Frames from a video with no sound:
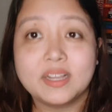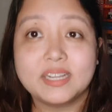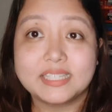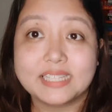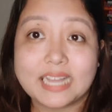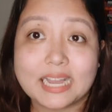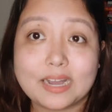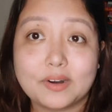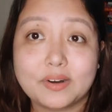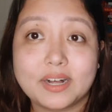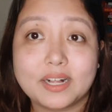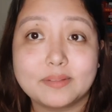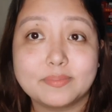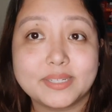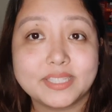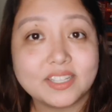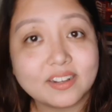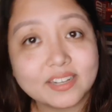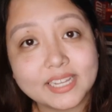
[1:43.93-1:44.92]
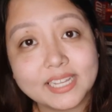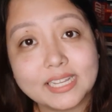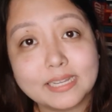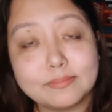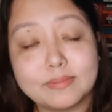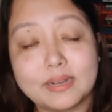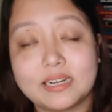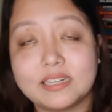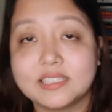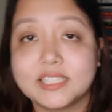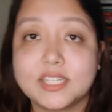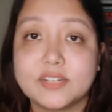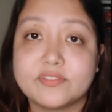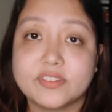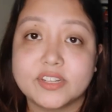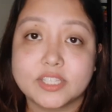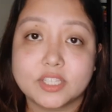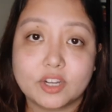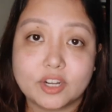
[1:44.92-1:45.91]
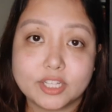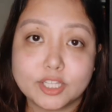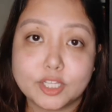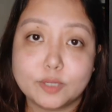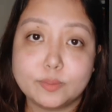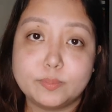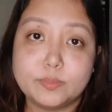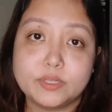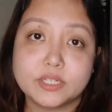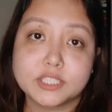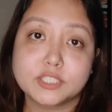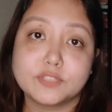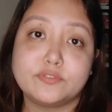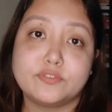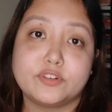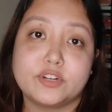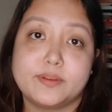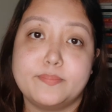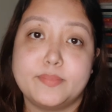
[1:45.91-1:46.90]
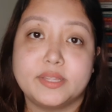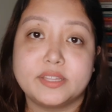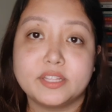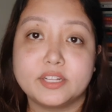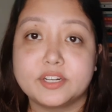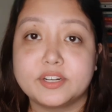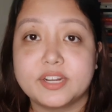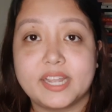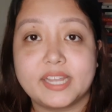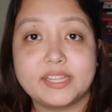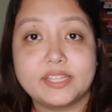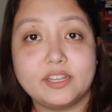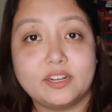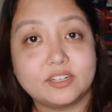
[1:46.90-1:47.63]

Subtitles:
Now, I'll be talking about different audiobooks for middle grade,